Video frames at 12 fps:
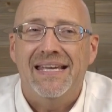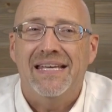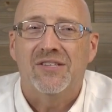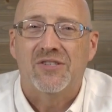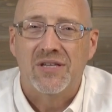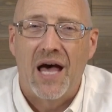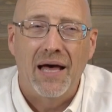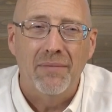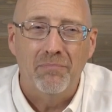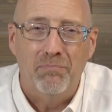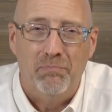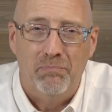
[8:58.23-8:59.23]
is
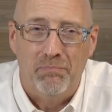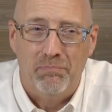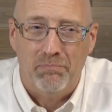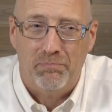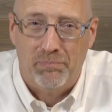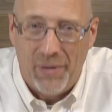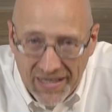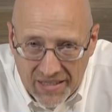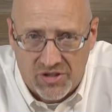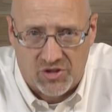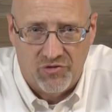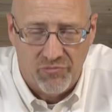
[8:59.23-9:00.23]
not
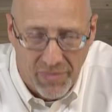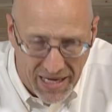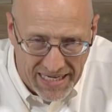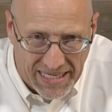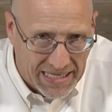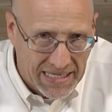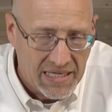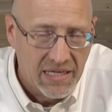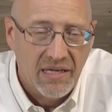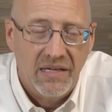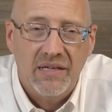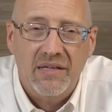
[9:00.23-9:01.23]
buckets of money.
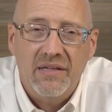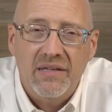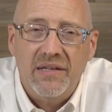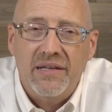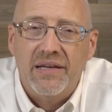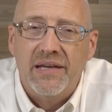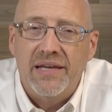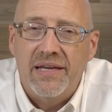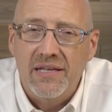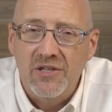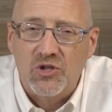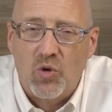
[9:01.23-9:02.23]

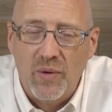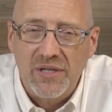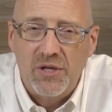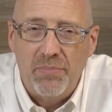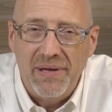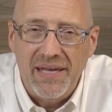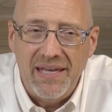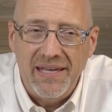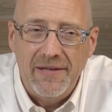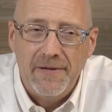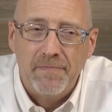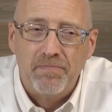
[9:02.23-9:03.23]
It is going to
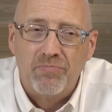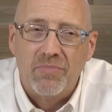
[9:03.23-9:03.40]
be